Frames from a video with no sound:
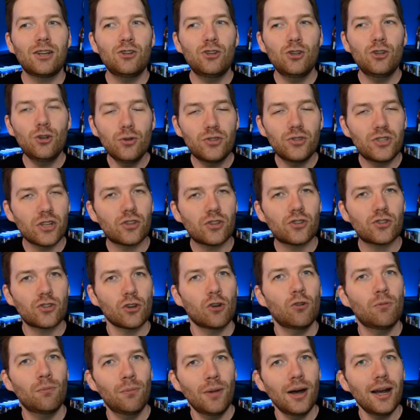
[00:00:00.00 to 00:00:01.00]
they use it
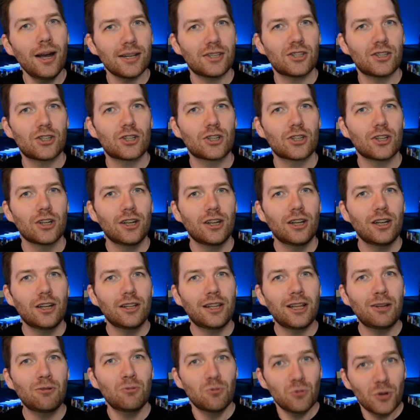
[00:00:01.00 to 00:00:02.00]
so much.
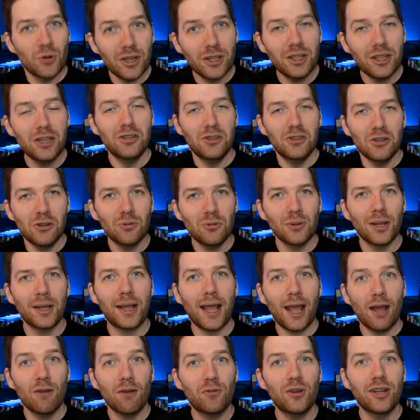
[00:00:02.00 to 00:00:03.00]
They really do,
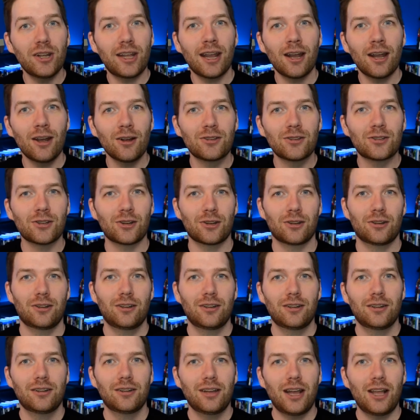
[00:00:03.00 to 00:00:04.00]
like every
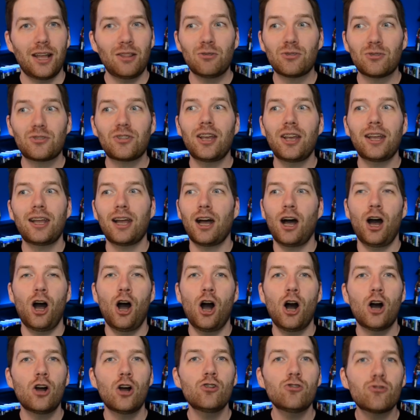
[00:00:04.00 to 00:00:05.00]
character and there's like a
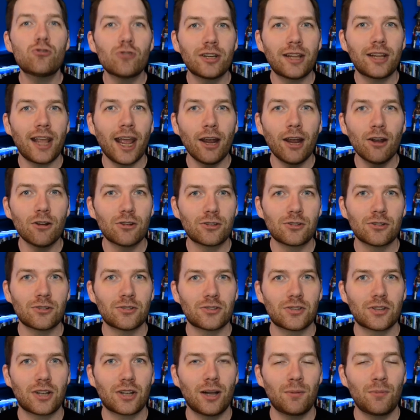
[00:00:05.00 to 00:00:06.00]
hundred
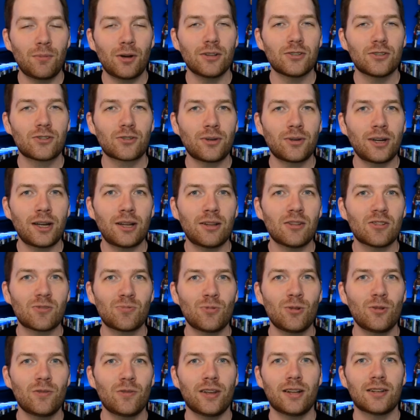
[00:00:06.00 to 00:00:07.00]
characters that come on screen in
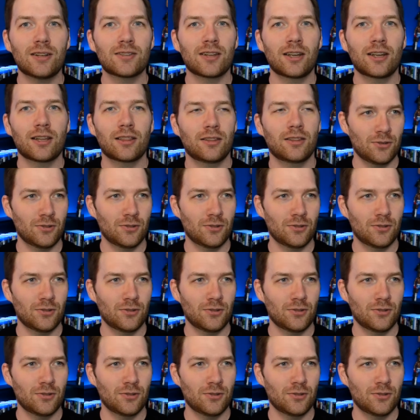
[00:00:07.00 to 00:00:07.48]
this movie, and it's like,